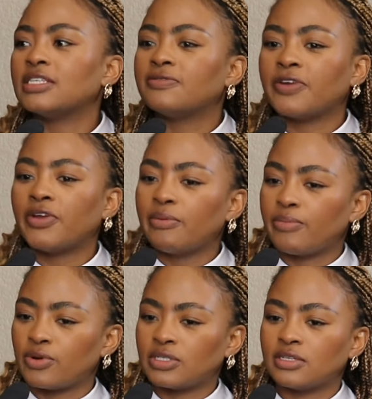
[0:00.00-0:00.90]
is very
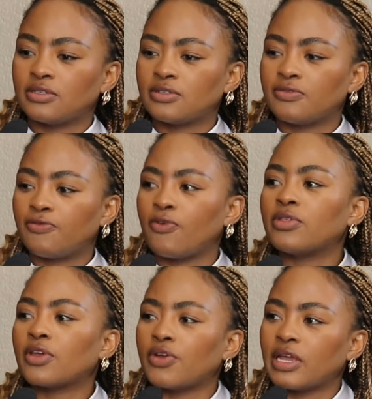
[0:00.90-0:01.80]
important for
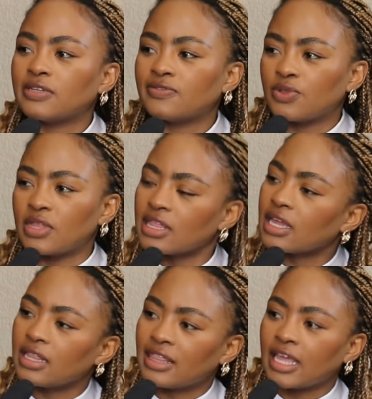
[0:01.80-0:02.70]
the creative so that
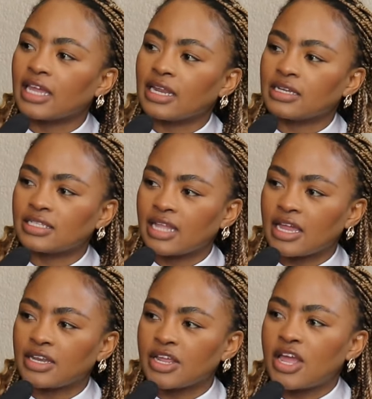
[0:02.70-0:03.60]
they can
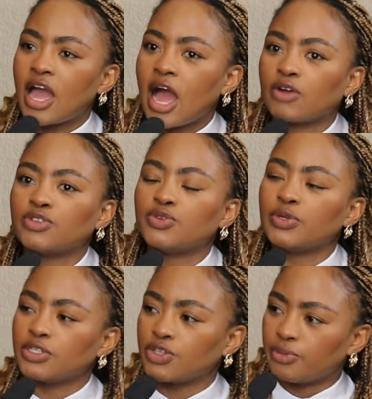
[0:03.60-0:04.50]
understand how to
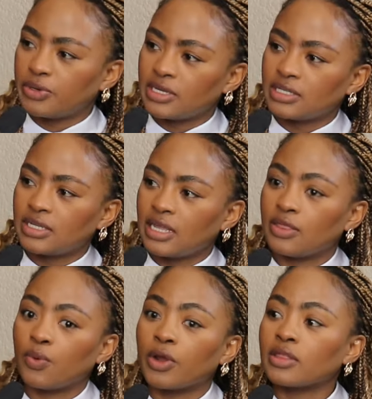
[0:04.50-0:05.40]
interpret it
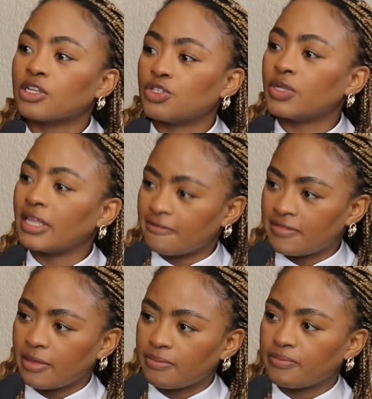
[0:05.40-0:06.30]
in the work that you give
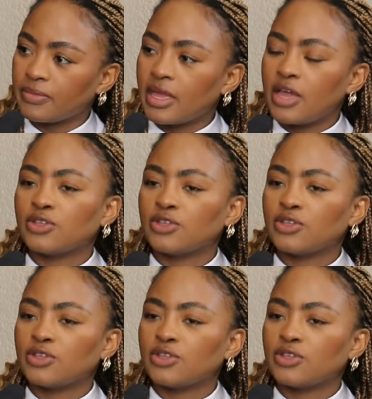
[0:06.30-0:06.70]
them.